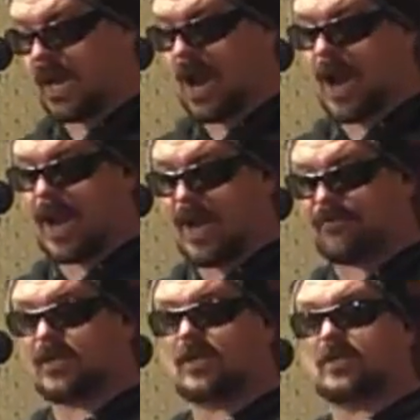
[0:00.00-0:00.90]
And I
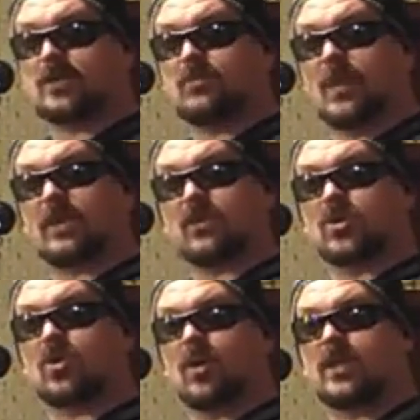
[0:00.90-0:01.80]
have to make the
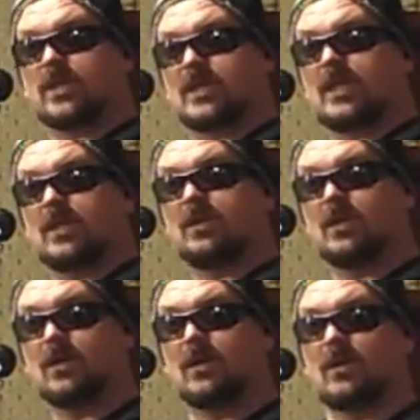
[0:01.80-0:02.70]
toilet seat,
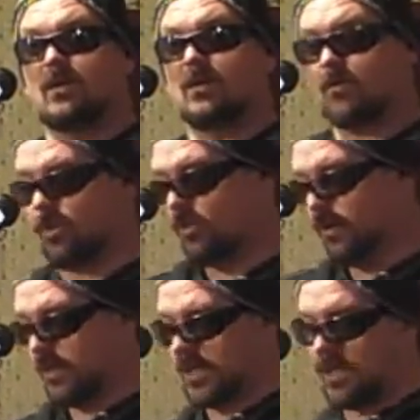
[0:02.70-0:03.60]
you know
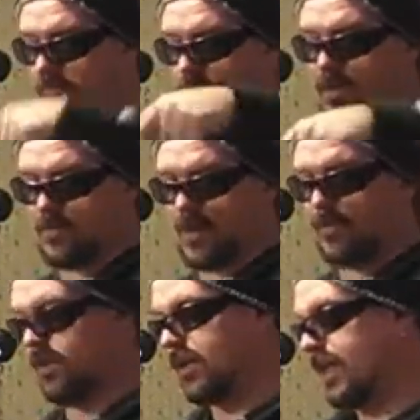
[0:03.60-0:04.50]
when you take toilet
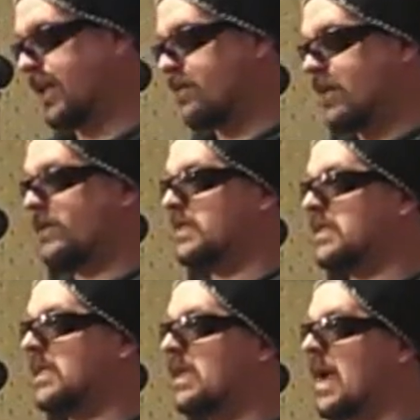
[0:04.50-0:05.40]
paper and you lay it around the
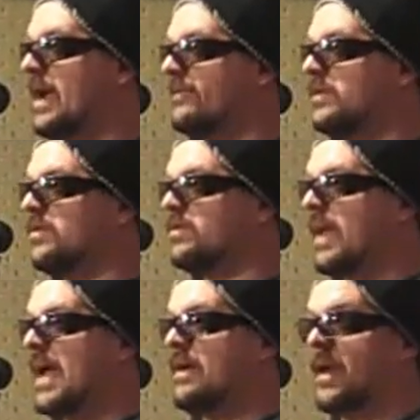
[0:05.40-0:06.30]
seat, I have to do
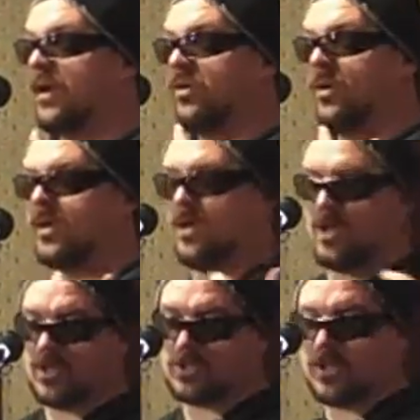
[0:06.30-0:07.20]
that, and I couldn't.
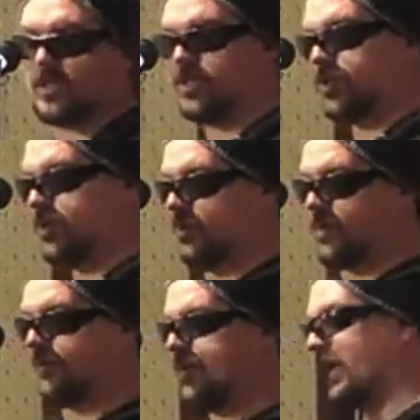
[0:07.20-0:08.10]
So I just stood
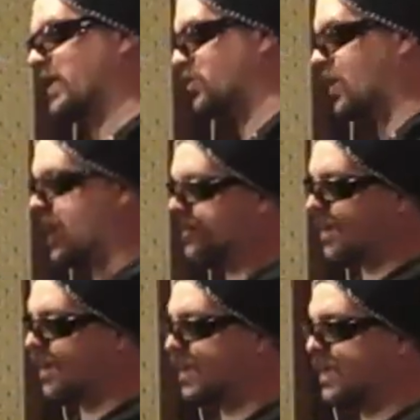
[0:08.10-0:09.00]
above it like a
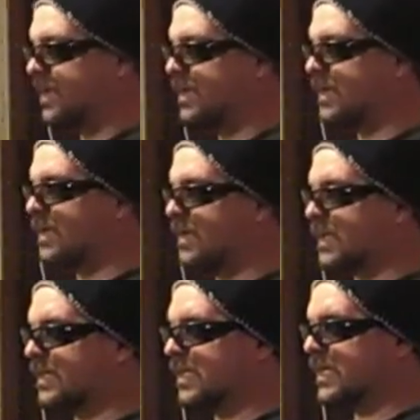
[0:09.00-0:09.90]
tripod,
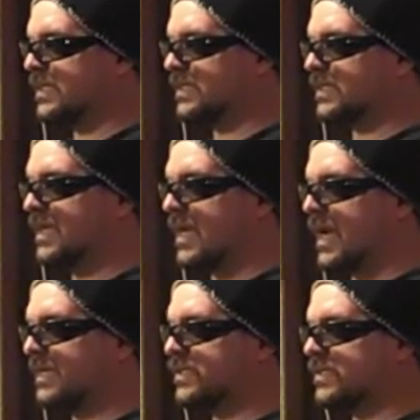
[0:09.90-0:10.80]
like this,
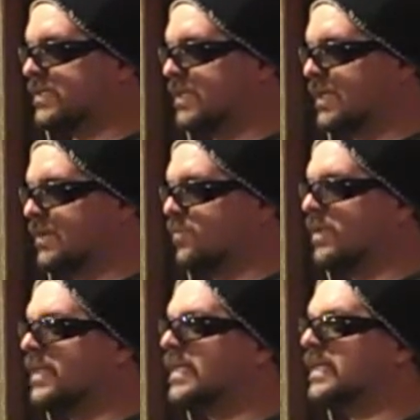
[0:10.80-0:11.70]
and just
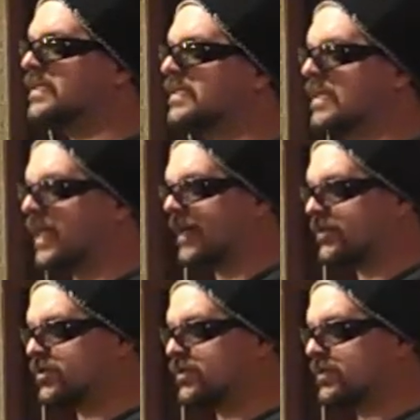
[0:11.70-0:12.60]
release,
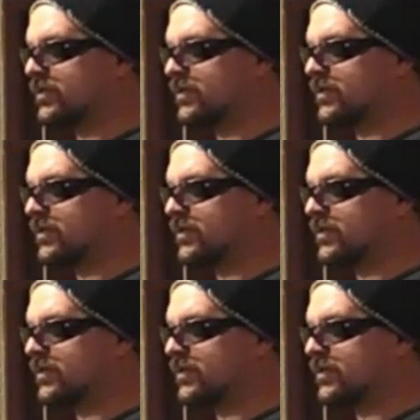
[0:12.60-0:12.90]
clench.